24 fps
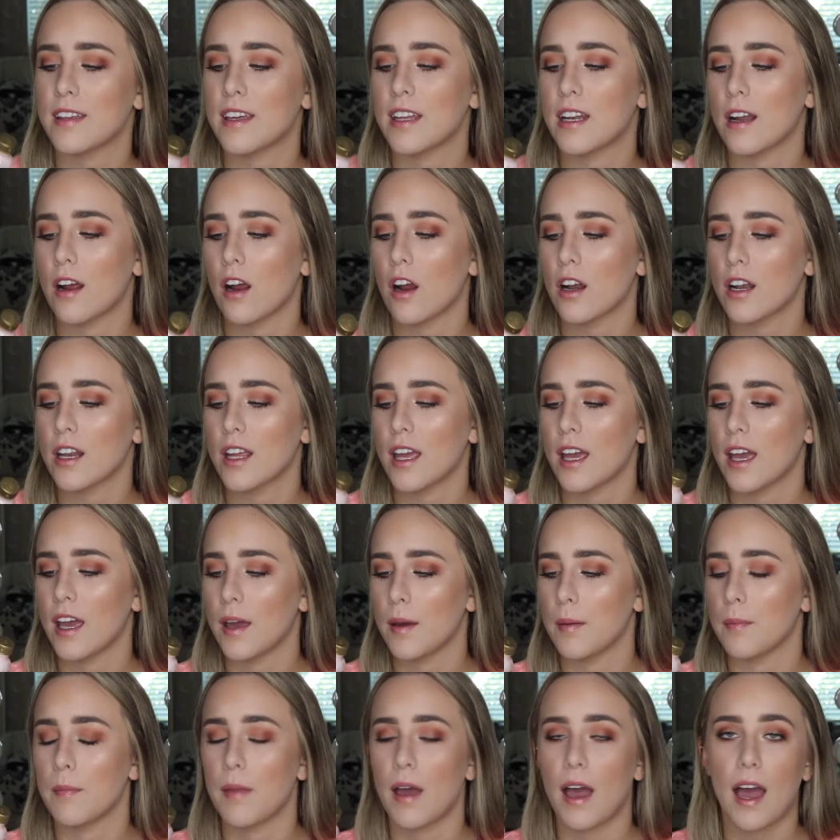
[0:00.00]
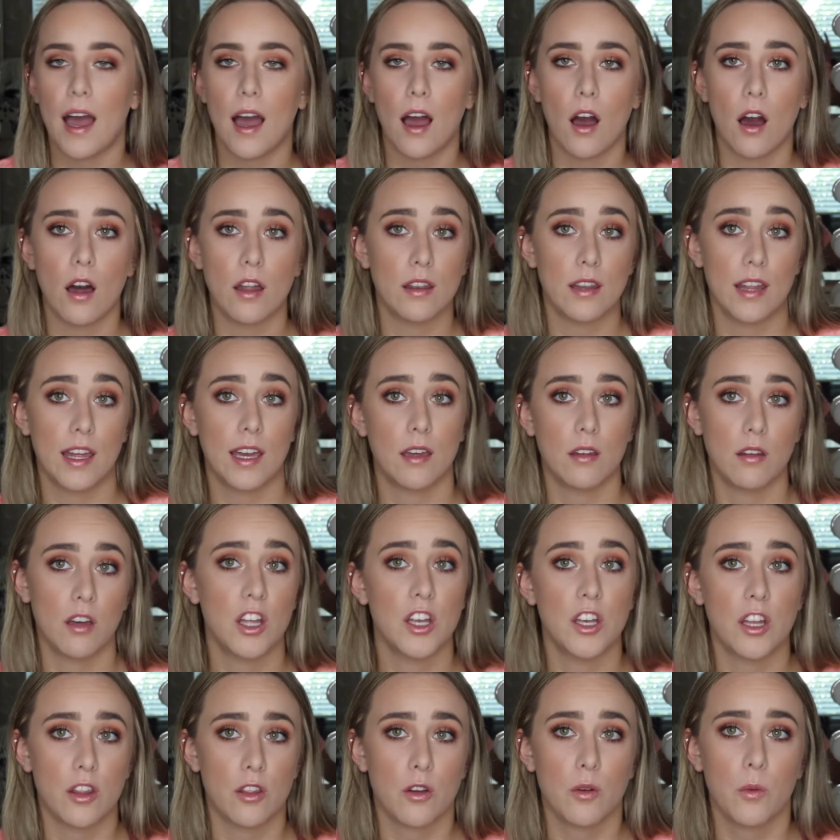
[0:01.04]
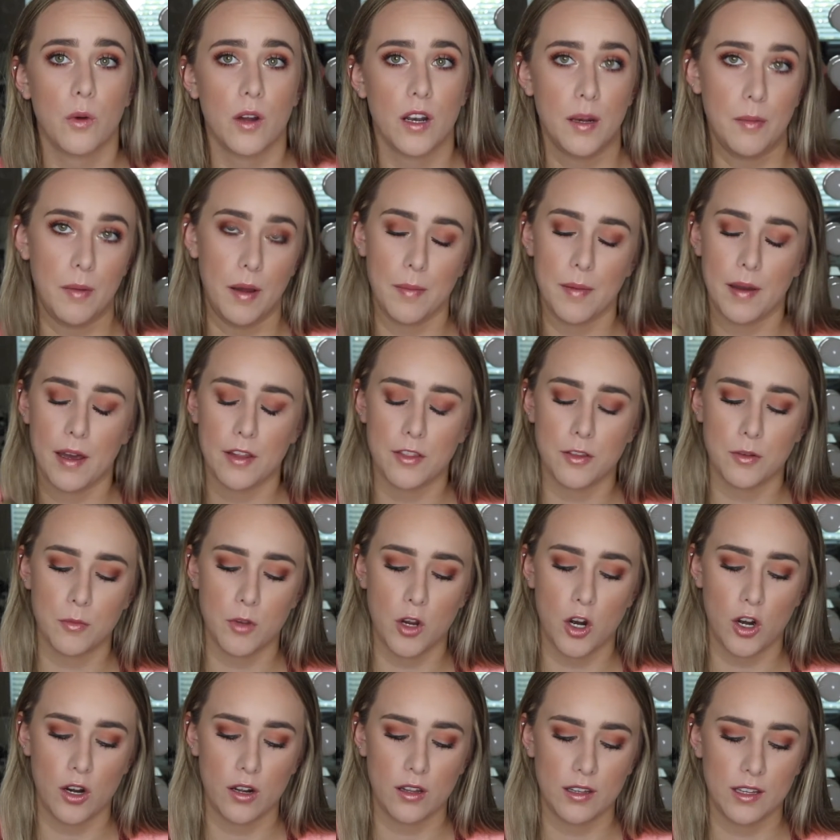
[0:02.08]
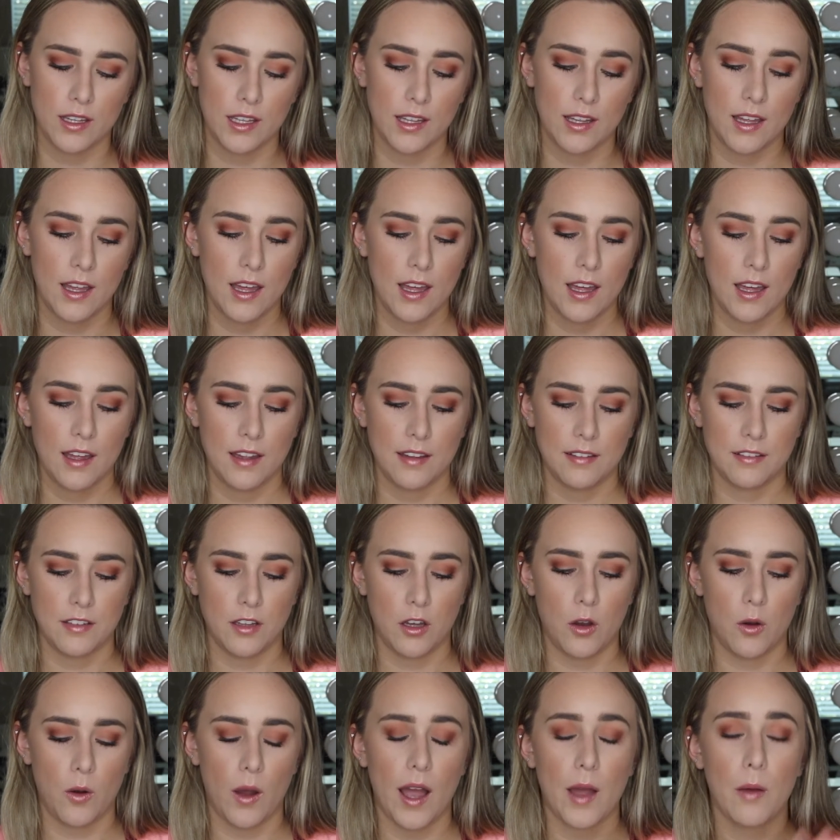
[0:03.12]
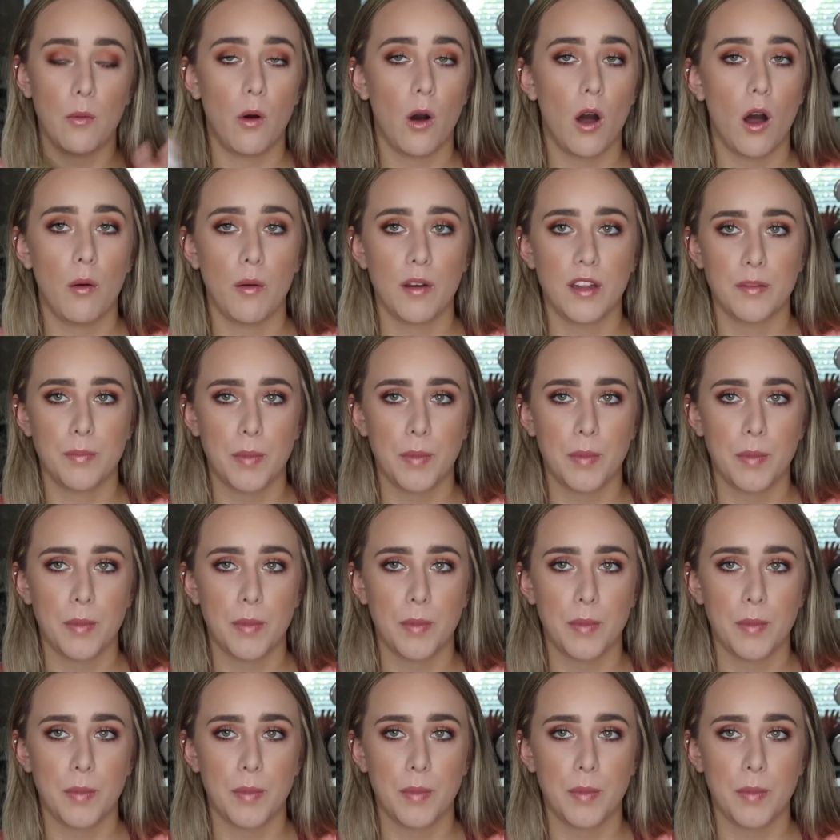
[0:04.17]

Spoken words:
and I already am on like another one in my bathroom currently. So I will always